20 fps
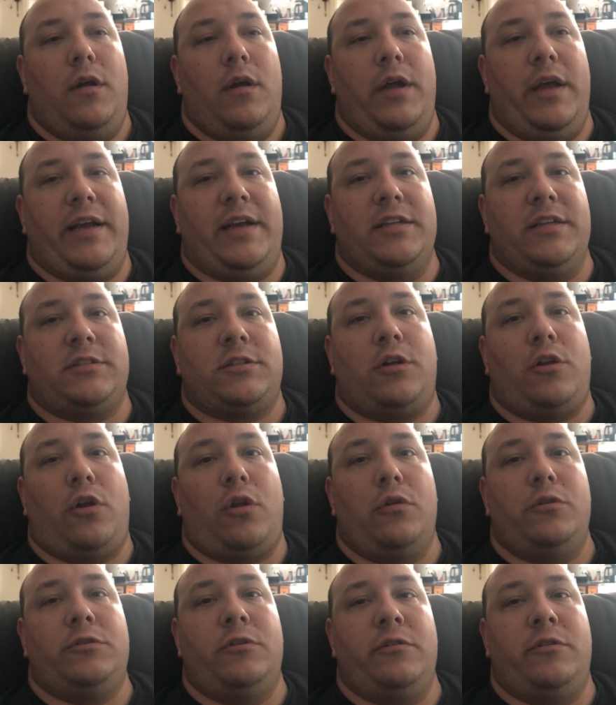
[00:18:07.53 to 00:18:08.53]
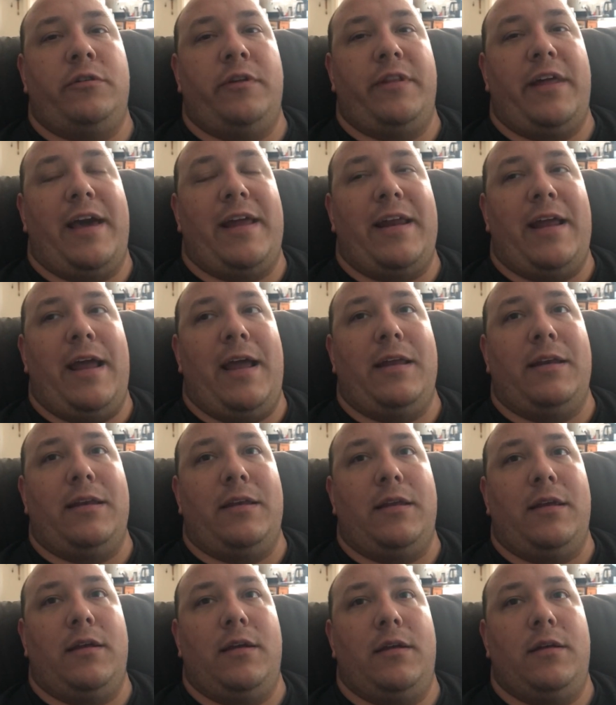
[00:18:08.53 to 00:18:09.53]
it gets closer to that
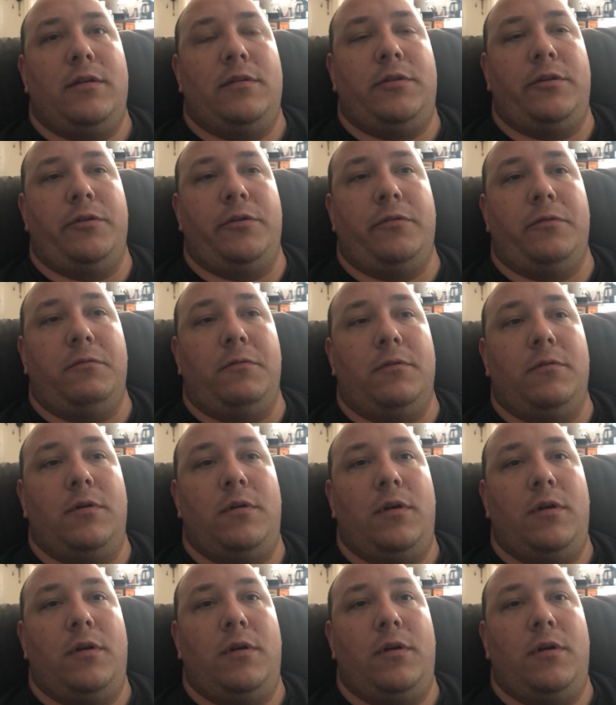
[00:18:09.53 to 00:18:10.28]
end to